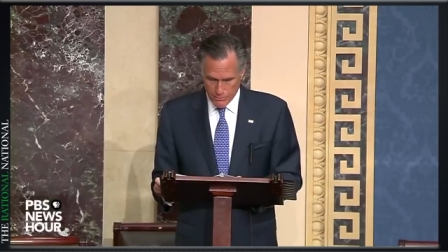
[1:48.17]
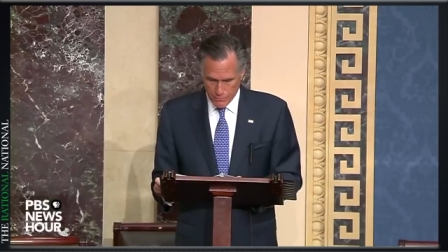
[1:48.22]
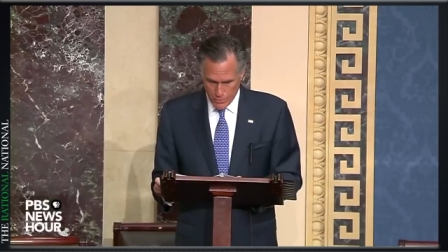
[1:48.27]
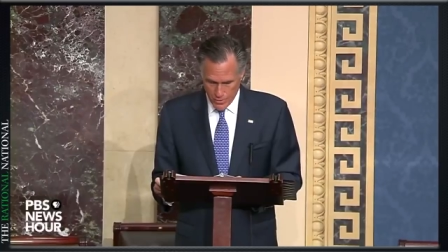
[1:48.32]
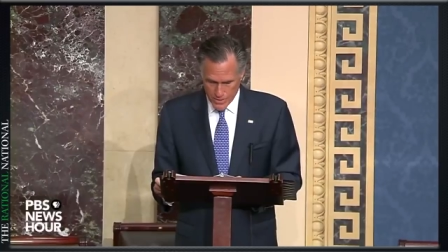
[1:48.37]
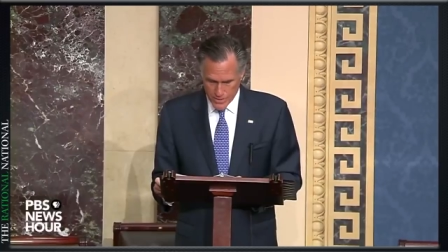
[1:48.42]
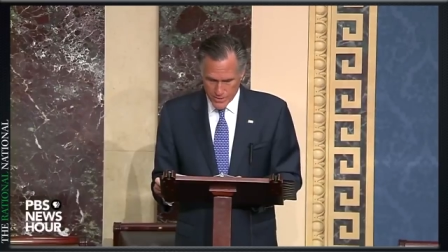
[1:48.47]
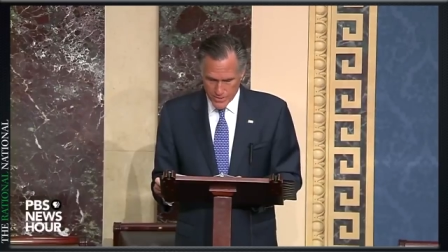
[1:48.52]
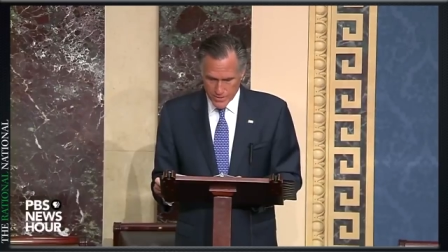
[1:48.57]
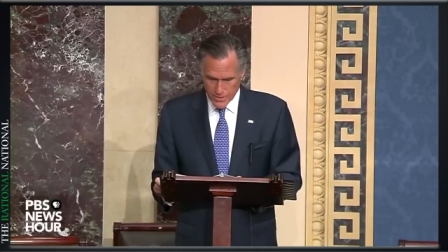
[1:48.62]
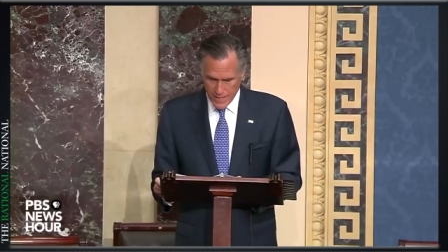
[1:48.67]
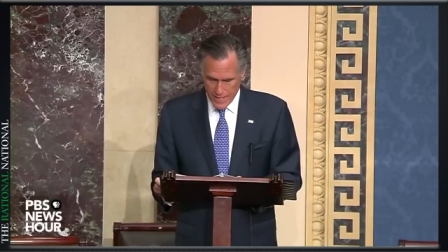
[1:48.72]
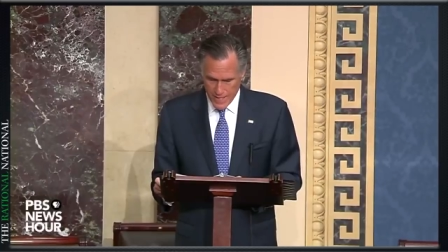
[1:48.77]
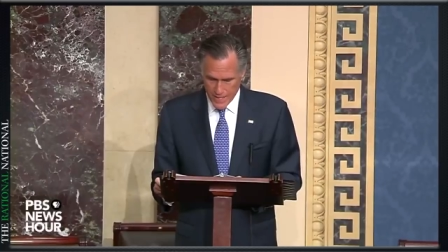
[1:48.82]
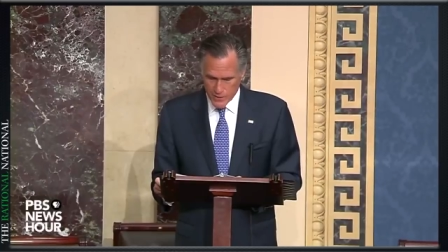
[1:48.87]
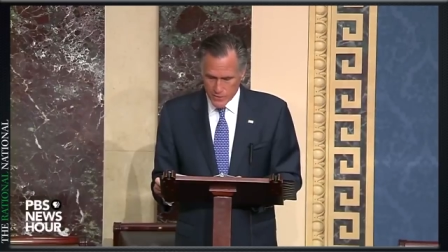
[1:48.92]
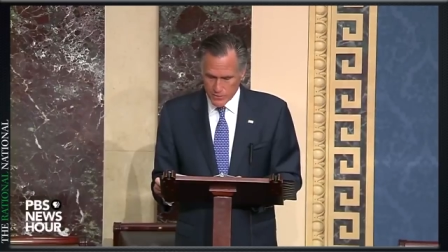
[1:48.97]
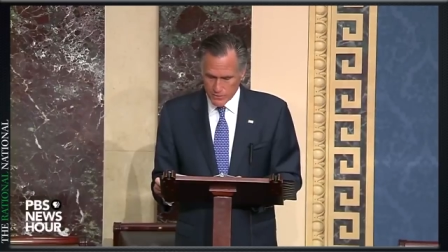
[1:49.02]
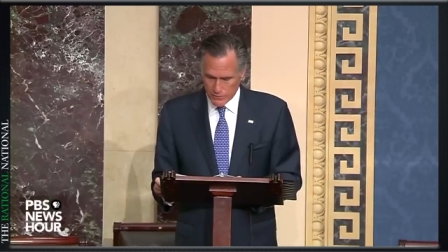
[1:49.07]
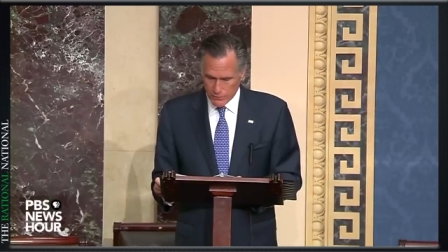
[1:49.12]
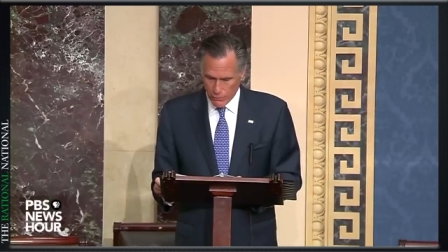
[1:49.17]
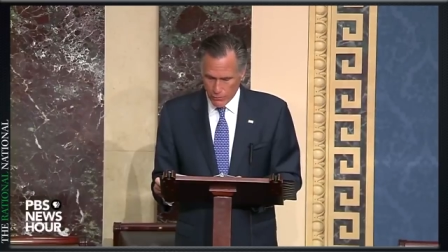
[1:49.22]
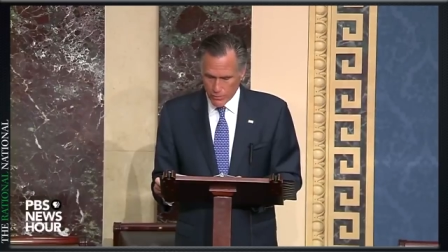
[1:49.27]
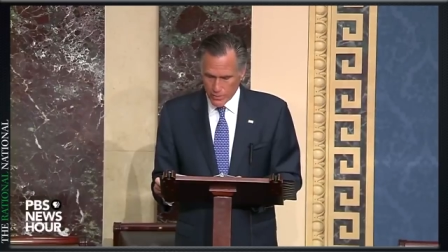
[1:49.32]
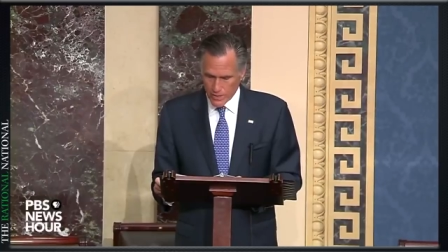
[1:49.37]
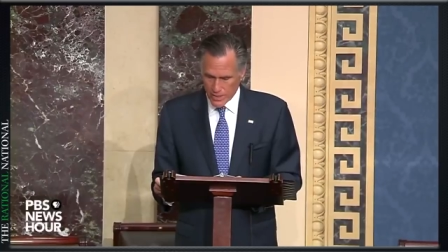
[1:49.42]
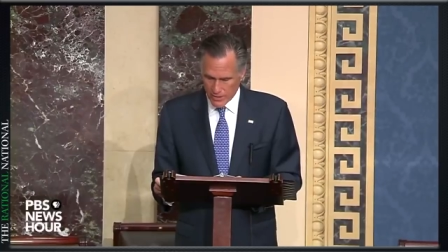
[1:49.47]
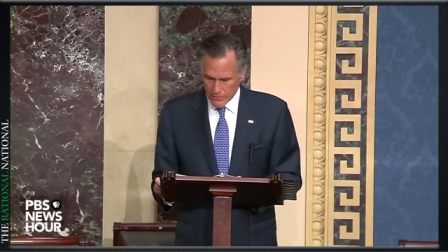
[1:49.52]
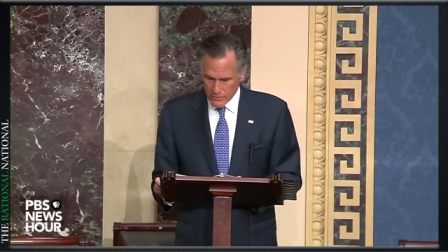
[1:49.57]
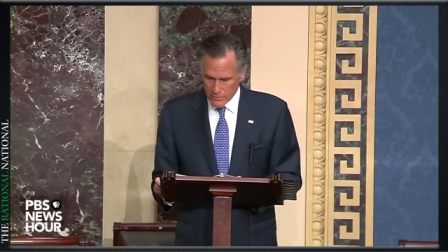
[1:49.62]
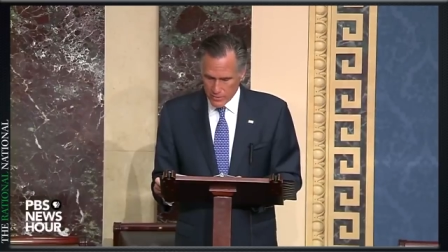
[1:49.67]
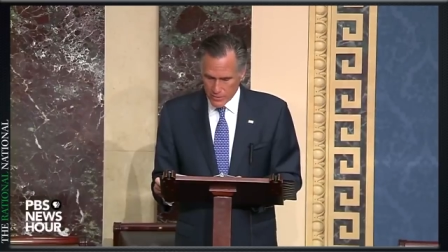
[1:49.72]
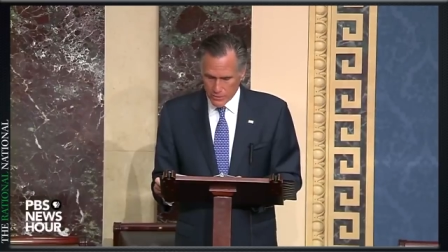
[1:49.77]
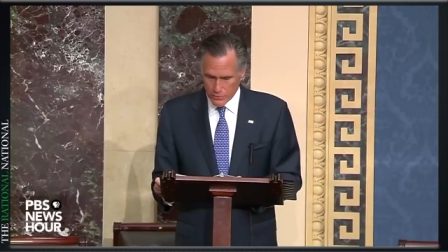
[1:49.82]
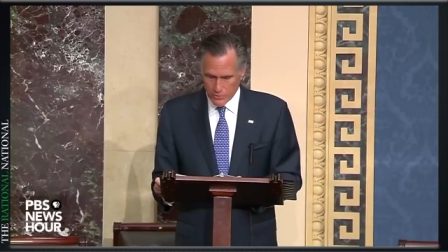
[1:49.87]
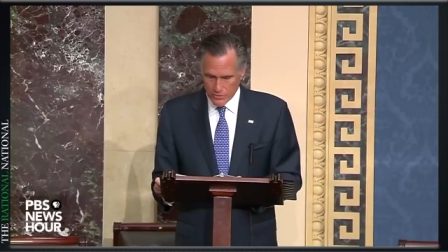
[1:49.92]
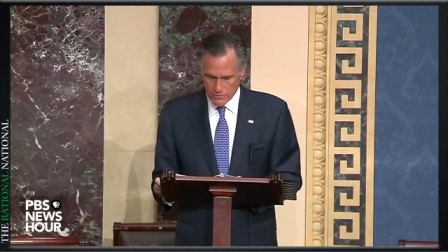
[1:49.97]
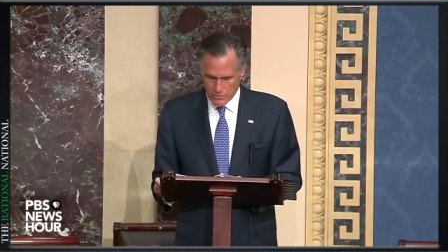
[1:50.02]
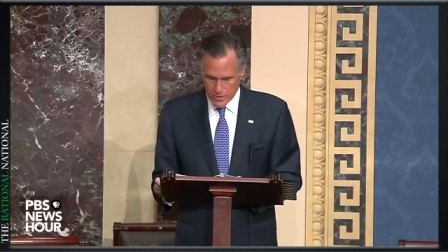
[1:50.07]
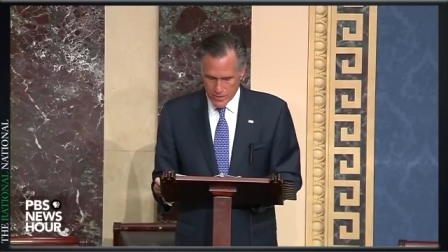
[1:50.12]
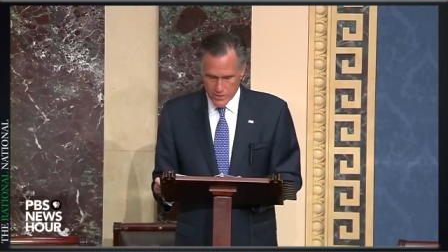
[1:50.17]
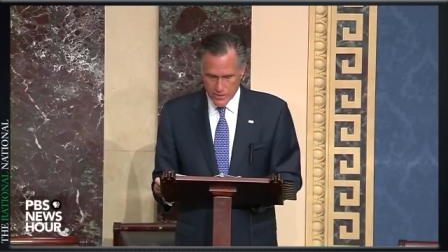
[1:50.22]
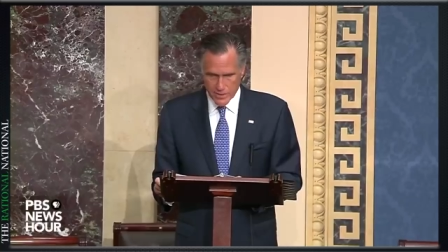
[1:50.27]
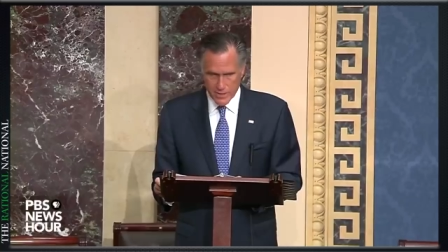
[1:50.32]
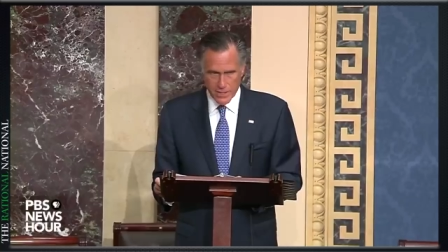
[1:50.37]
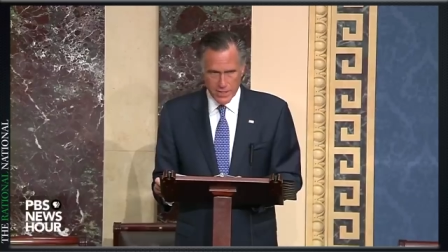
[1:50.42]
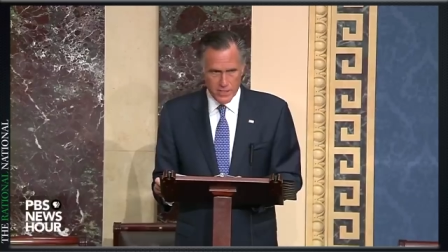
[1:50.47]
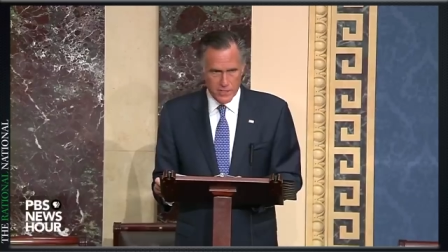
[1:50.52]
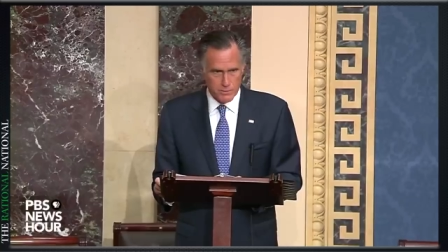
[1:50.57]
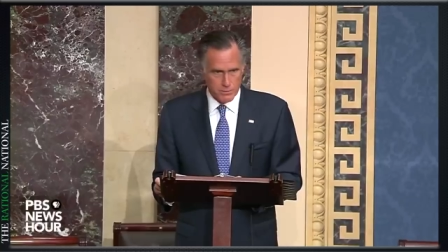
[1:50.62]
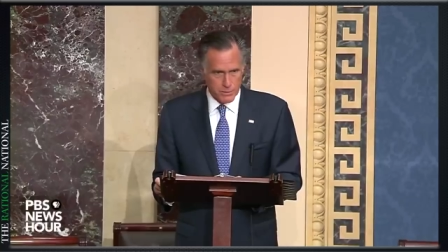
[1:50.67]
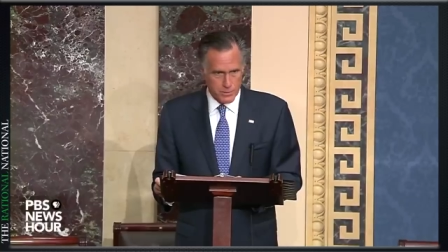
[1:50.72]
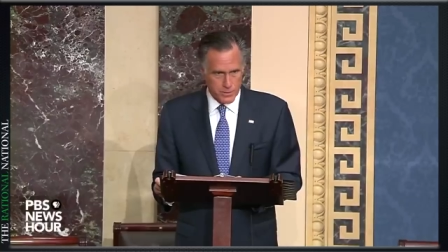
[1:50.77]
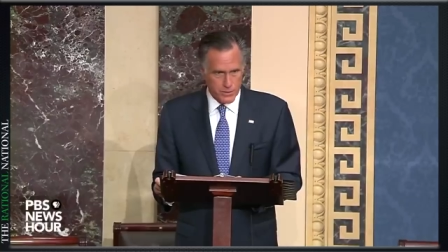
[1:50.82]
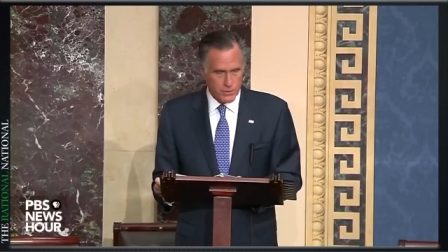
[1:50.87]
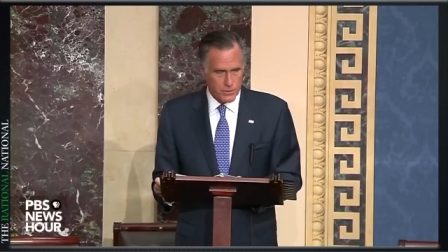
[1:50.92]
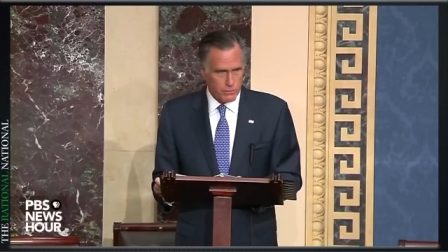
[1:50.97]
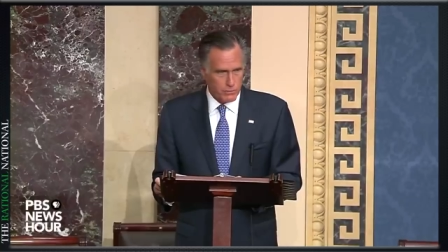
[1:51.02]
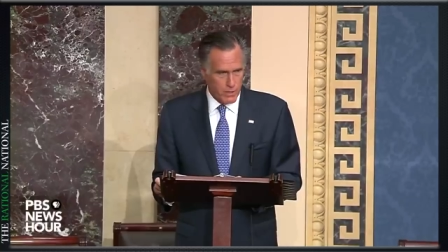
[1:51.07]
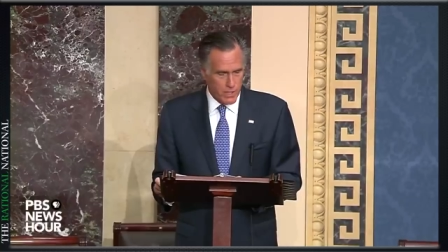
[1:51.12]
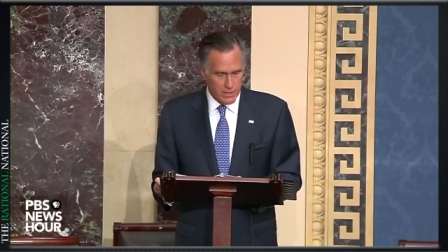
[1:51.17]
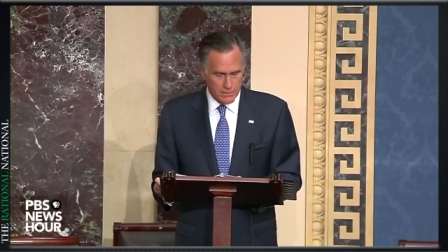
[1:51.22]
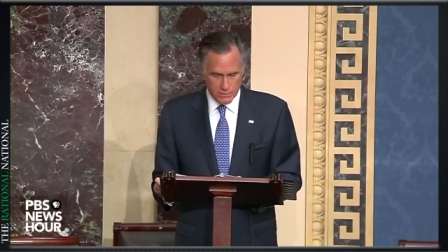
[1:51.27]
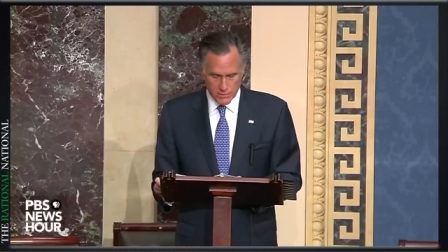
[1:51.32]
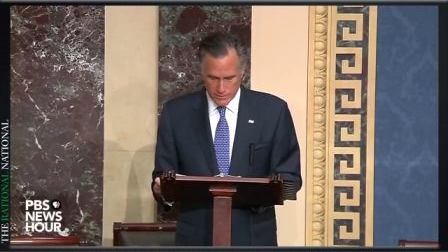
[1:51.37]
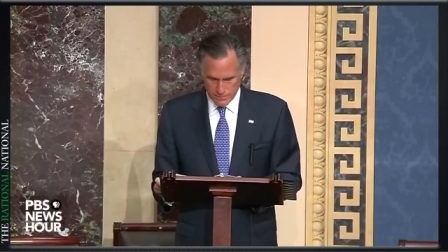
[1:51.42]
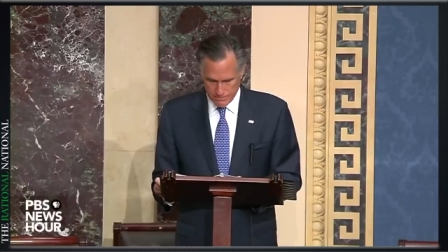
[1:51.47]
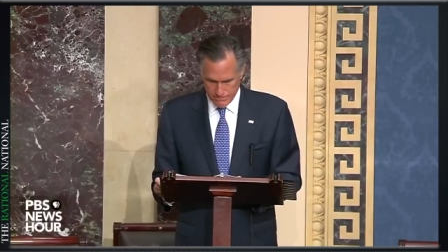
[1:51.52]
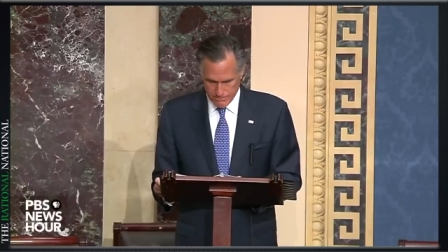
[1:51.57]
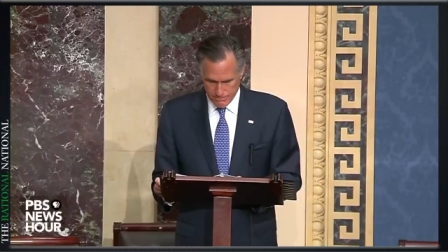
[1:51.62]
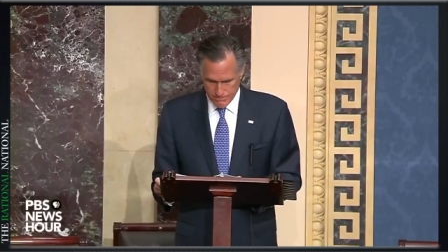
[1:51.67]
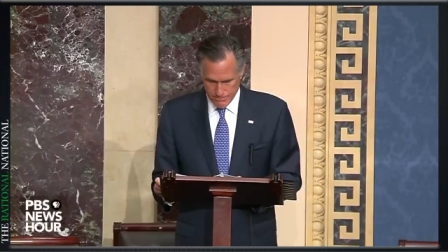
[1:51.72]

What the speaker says: president asked a foreign government to investigate his political rival.